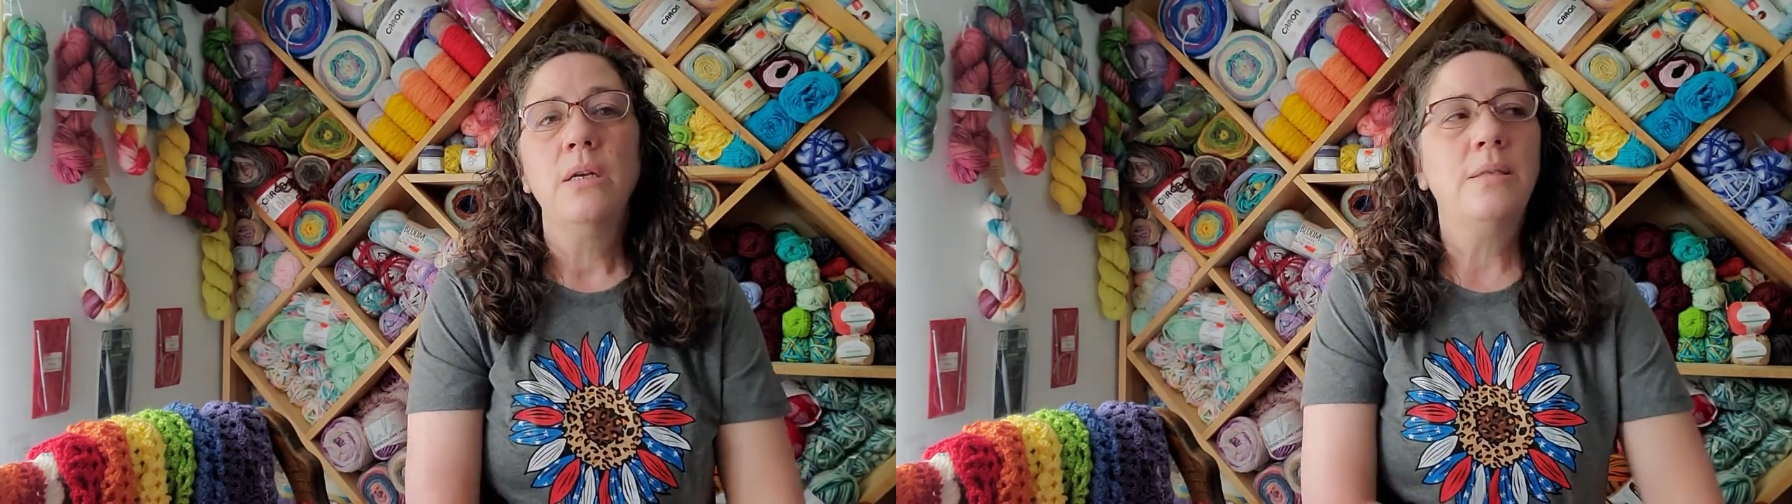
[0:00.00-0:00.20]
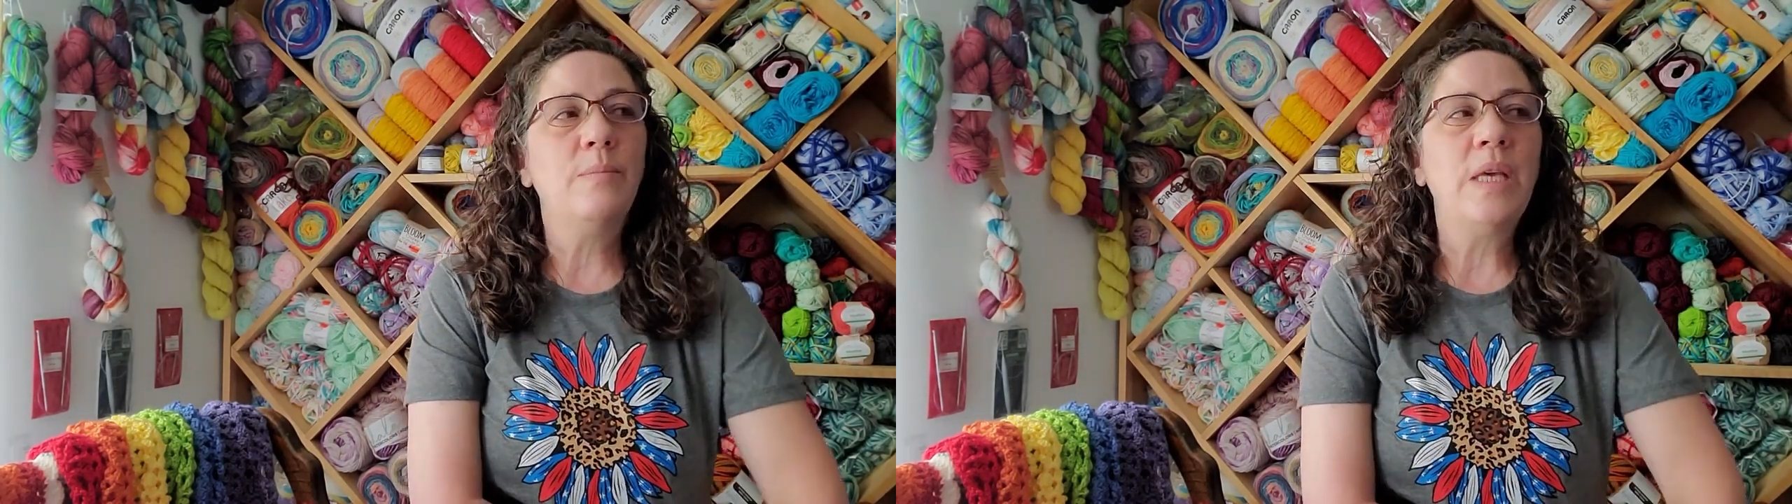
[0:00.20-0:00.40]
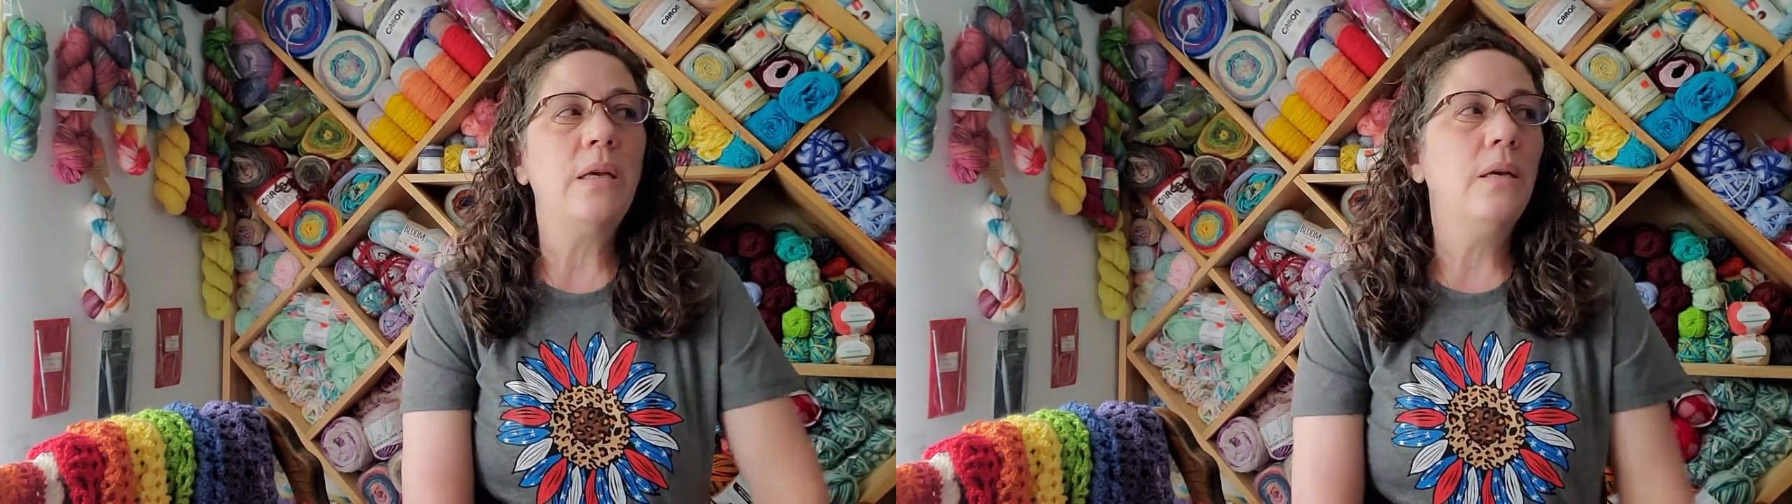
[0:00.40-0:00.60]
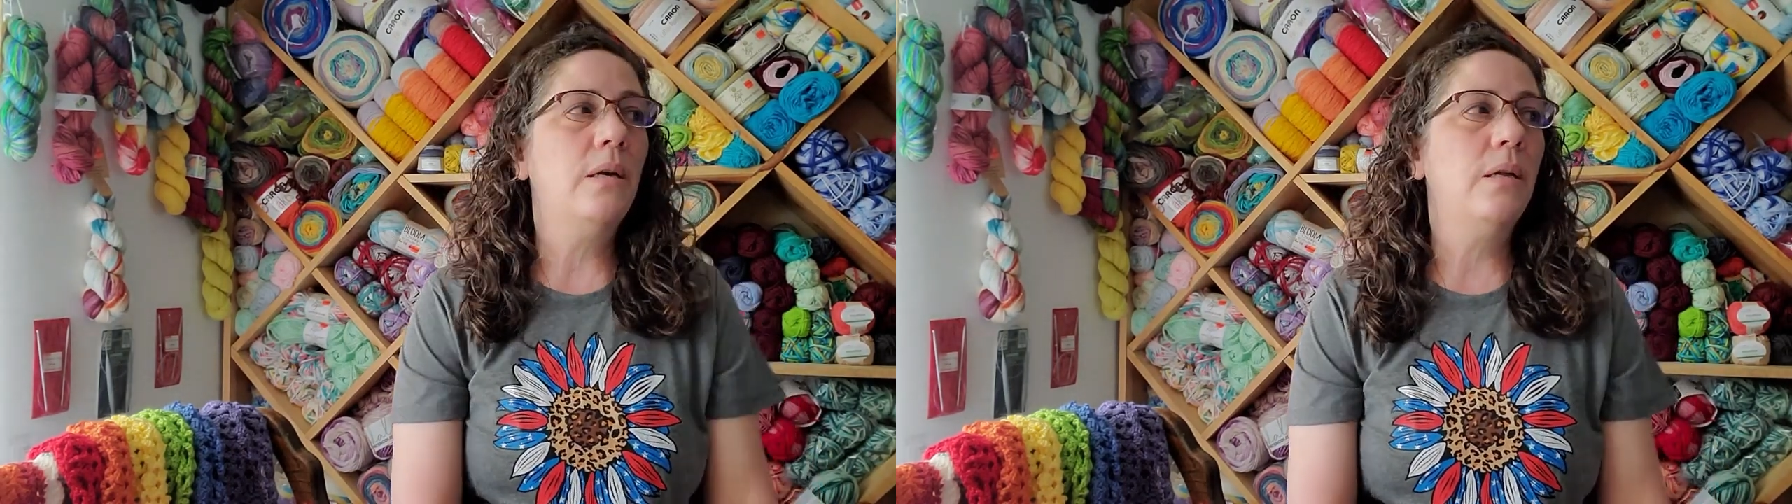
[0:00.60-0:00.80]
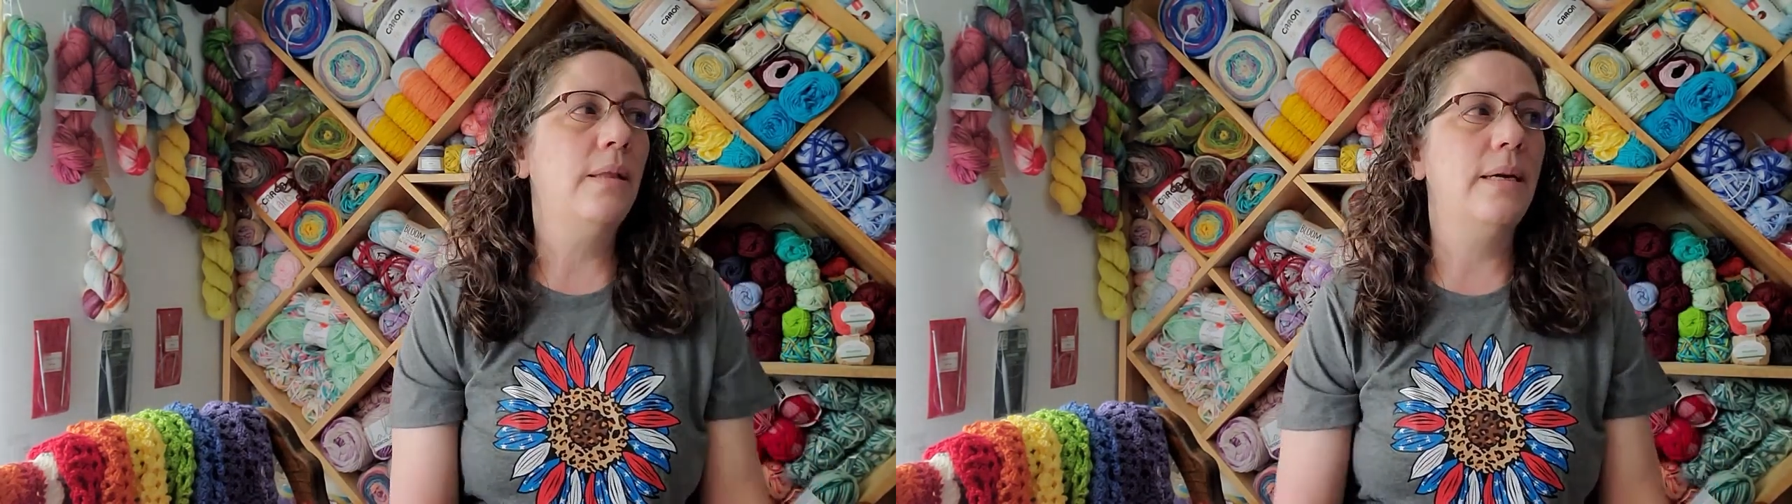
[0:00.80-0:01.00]
something
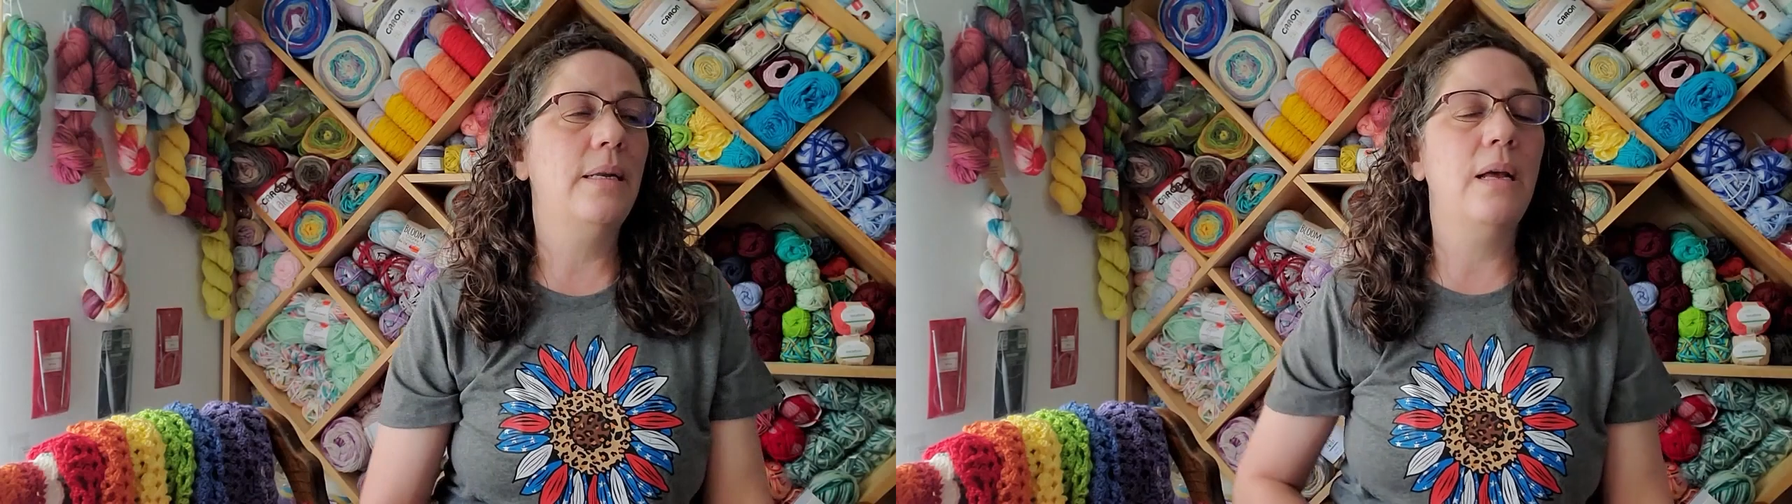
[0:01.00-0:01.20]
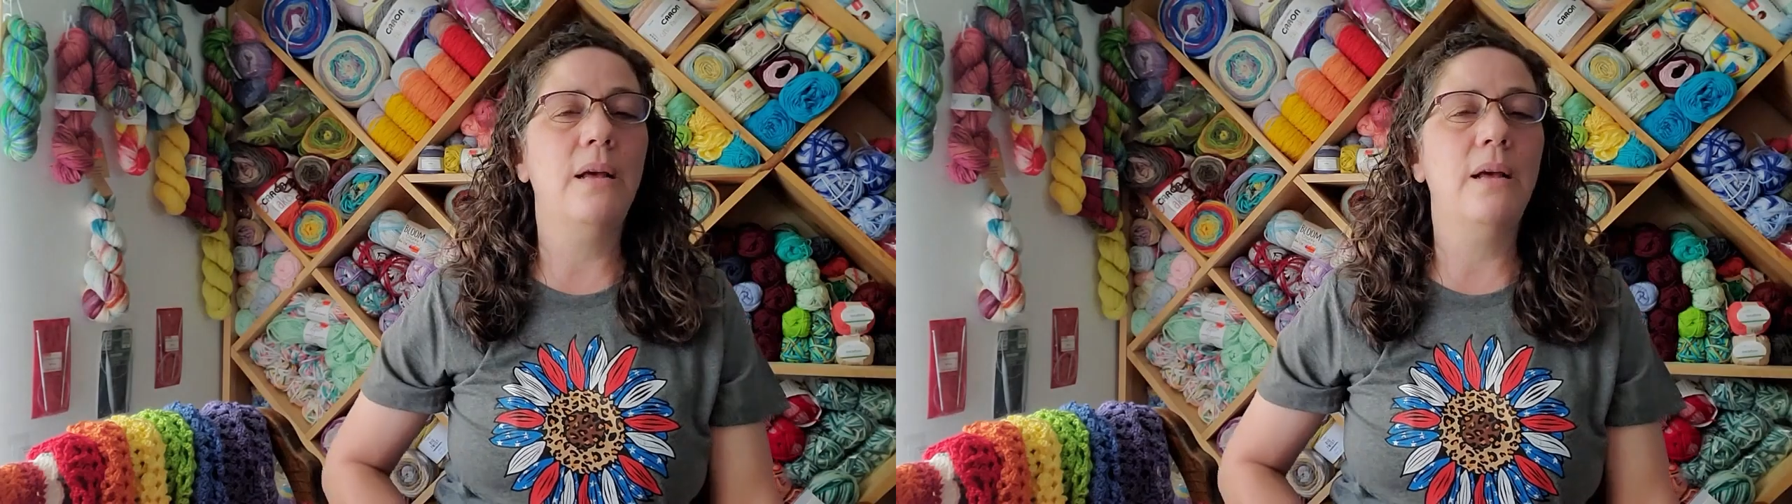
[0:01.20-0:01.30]
that